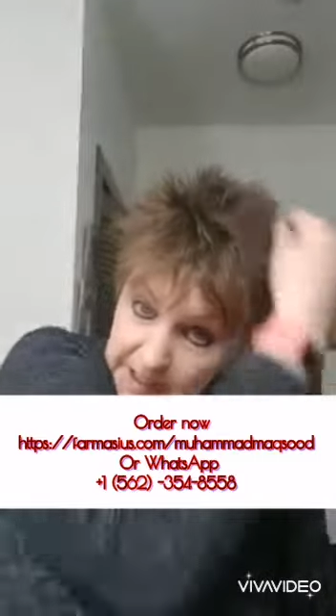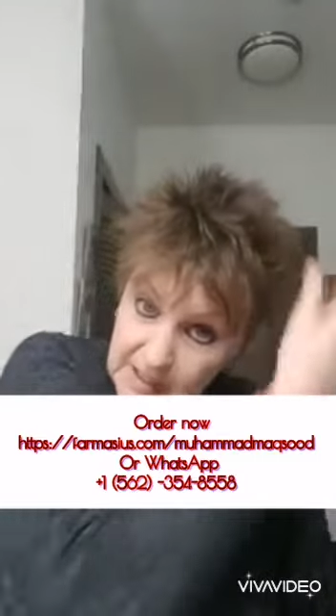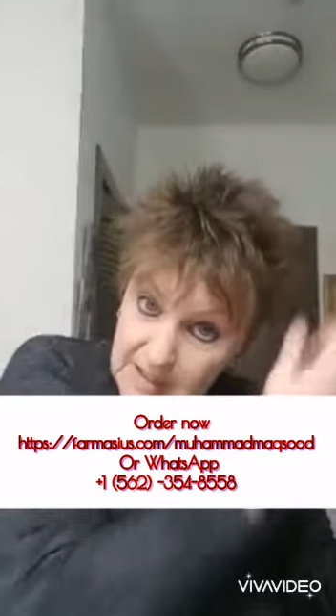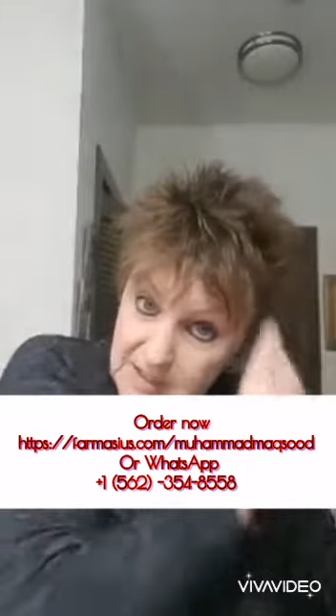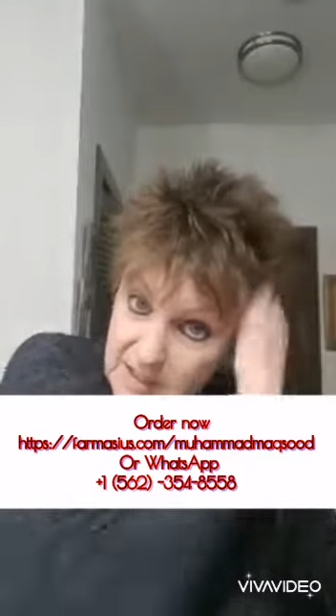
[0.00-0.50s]

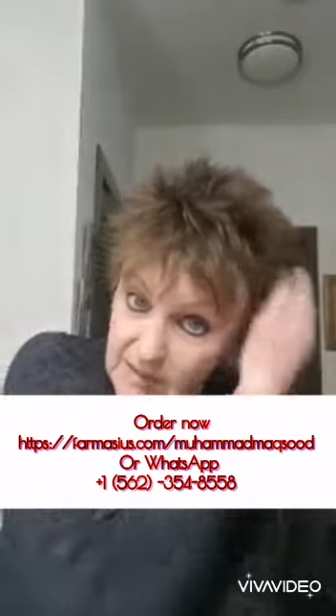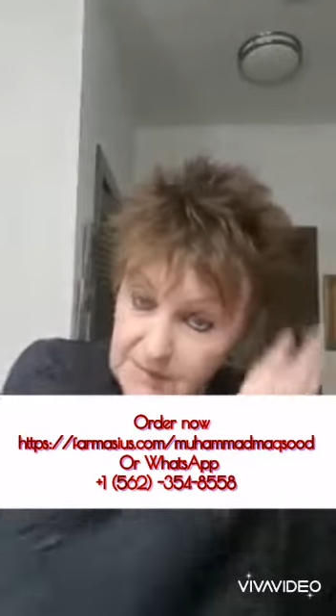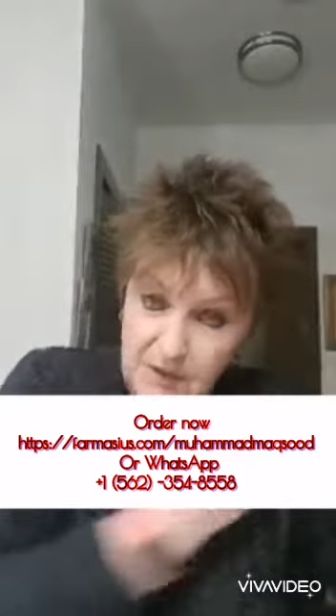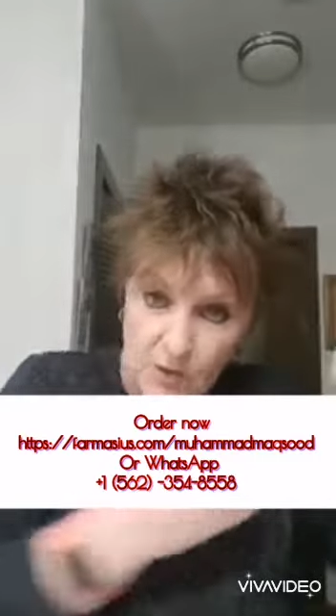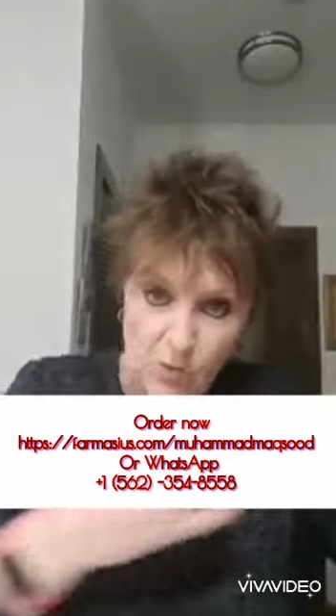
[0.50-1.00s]
And
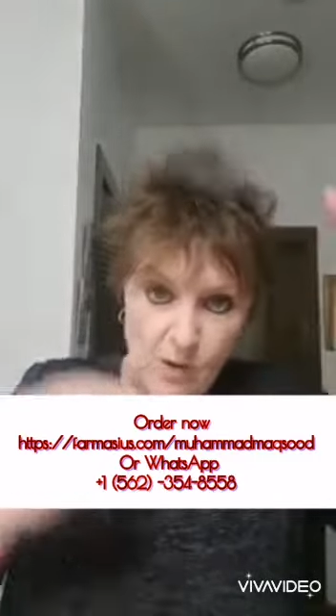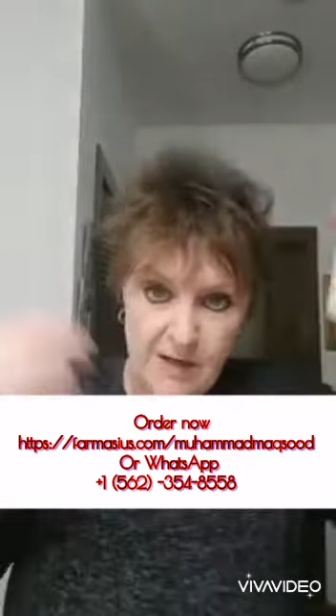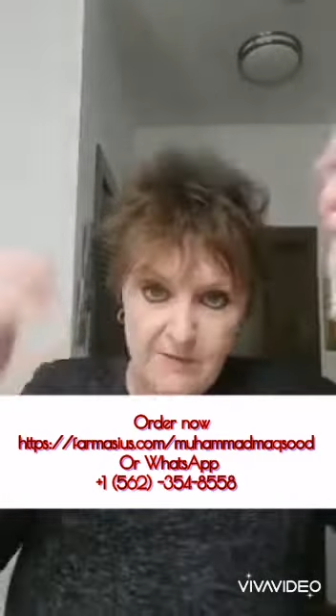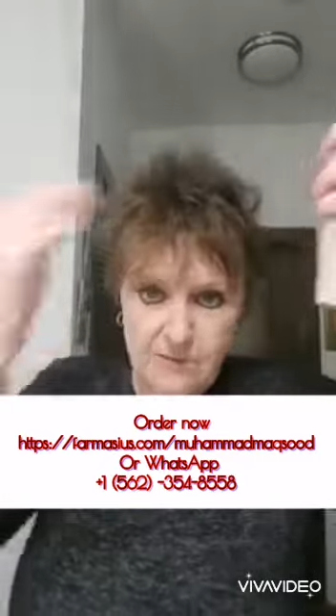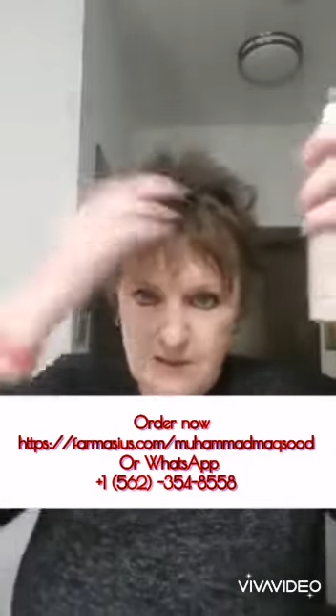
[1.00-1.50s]
it's got no
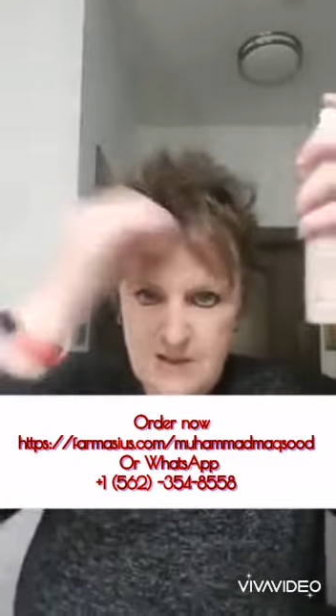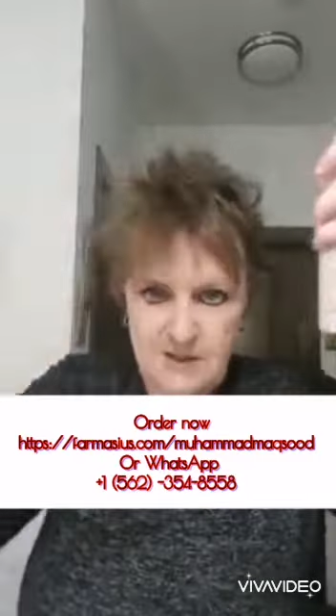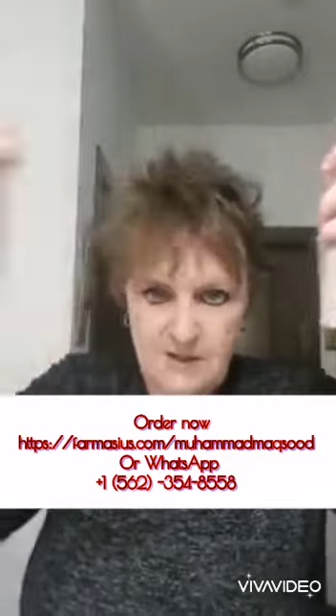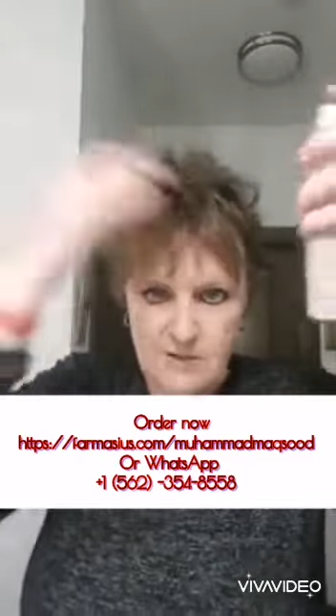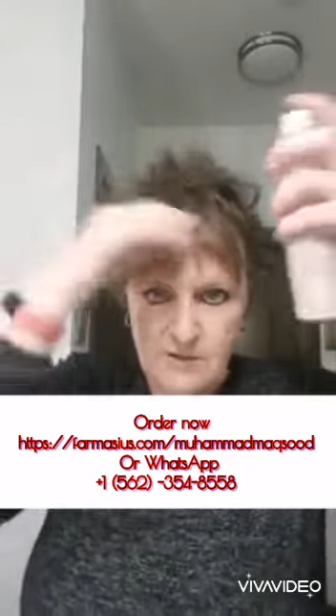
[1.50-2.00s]
white
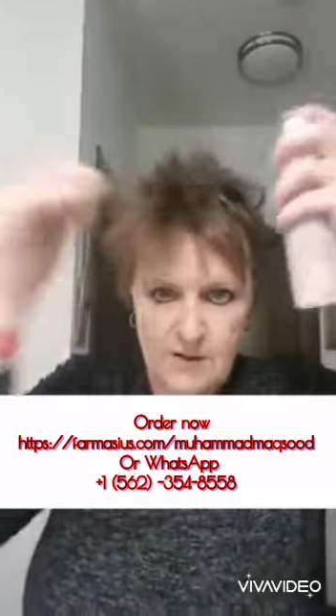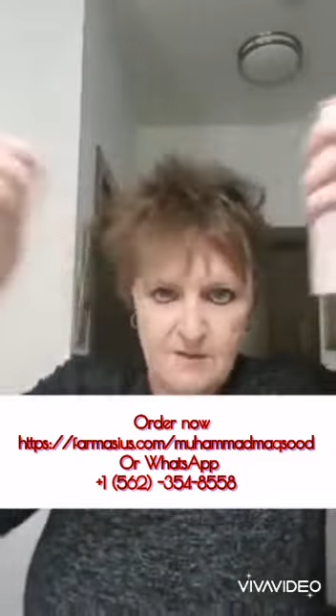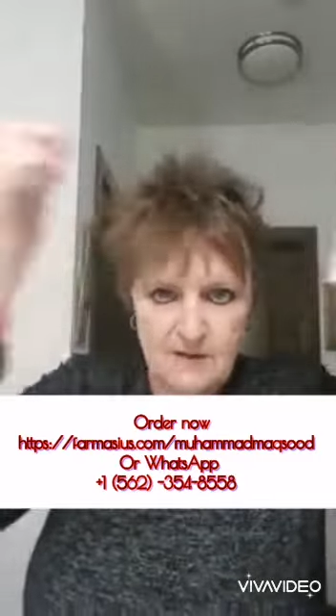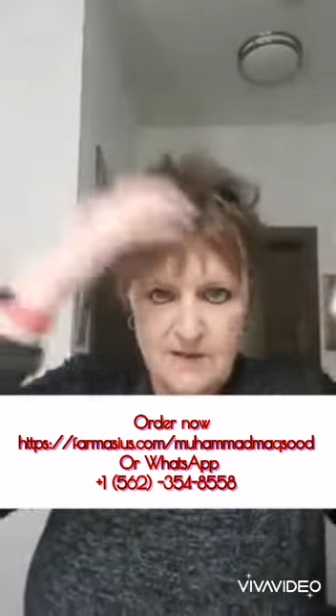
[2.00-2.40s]
residue.